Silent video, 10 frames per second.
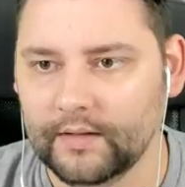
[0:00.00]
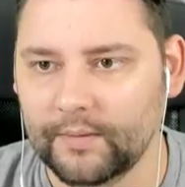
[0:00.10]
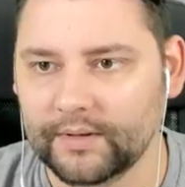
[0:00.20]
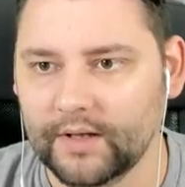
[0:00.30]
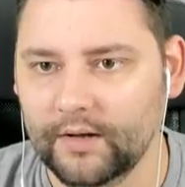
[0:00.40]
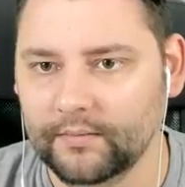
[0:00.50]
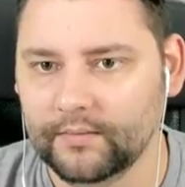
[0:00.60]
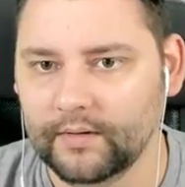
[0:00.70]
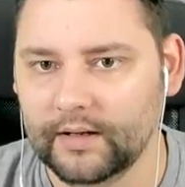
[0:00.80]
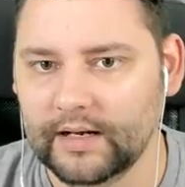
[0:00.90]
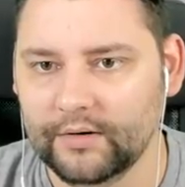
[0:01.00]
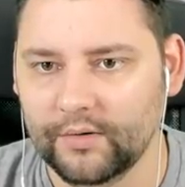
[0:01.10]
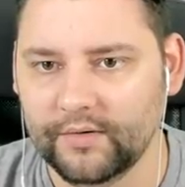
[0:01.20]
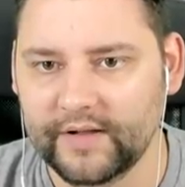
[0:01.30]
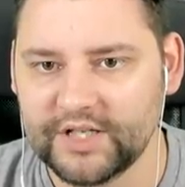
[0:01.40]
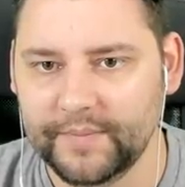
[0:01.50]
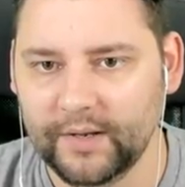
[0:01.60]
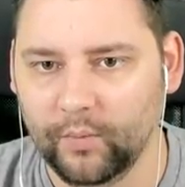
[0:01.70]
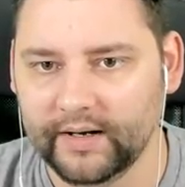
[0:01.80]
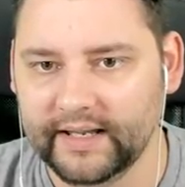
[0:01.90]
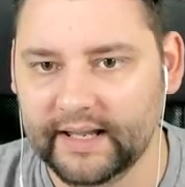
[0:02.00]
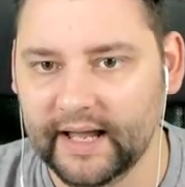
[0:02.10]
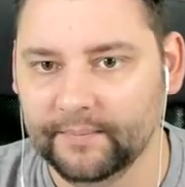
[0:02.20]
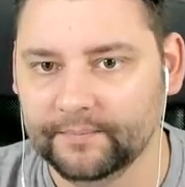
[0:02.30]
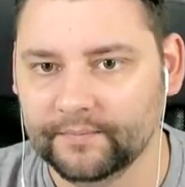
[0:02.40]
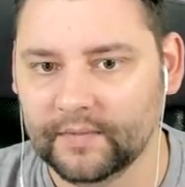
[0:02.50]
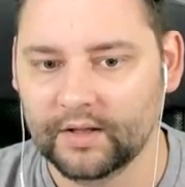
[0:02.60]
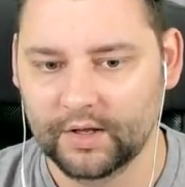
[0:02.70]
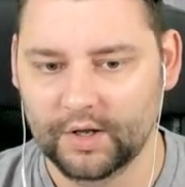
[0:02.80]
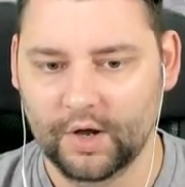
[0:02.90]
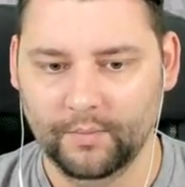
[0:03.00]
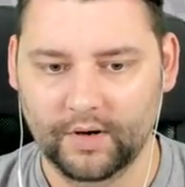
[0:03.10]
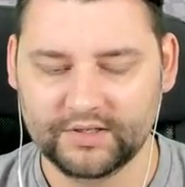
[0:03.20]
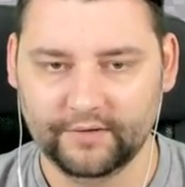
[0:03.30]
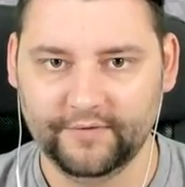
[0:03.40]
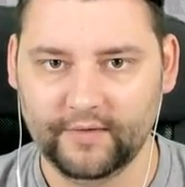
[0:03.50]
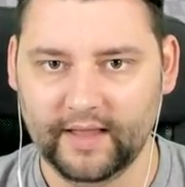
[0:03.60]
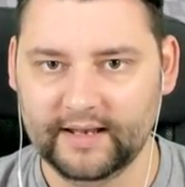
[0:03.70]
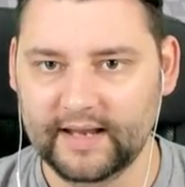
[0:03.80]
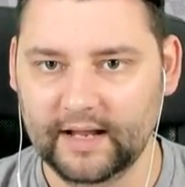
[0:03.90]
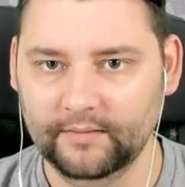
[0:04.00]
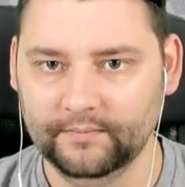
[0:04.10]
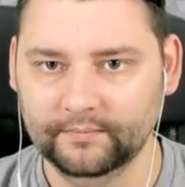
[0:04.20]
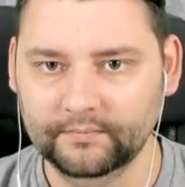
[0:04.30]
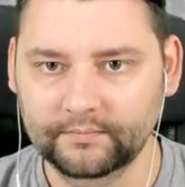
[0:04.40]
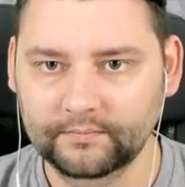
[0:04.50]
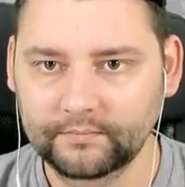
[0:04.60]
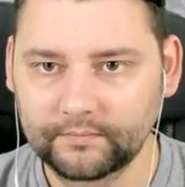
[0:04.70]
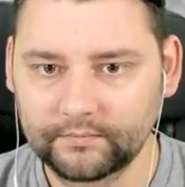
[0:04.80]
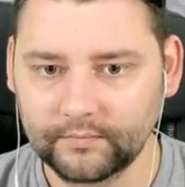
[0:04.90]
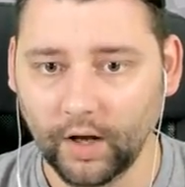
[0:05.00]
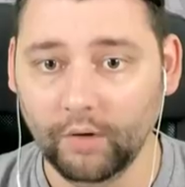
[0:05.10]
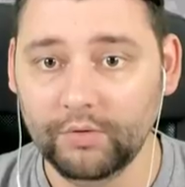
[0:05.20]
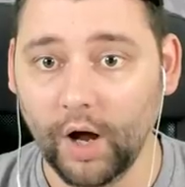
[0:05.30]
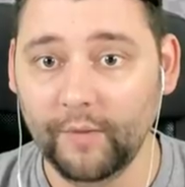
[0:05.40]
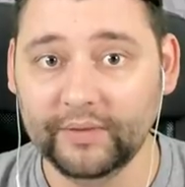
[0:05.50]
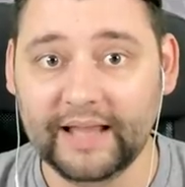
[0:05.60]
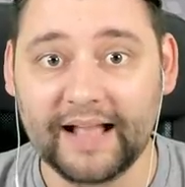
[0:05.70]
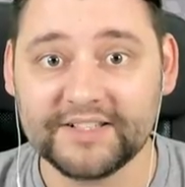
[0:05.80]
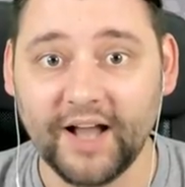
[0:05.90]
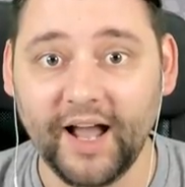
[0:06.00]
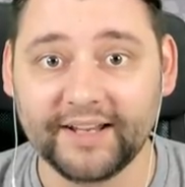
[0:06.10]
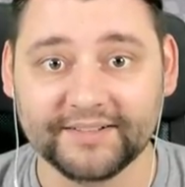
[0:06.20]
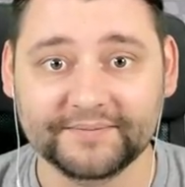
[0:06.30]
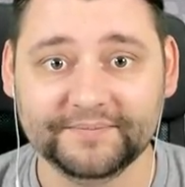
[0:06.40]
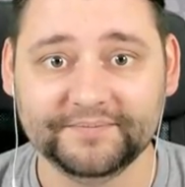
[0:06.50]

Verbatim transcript: There we go. And then there'll eventually be one here. Might as well throw that in now. Oh no, put that outside!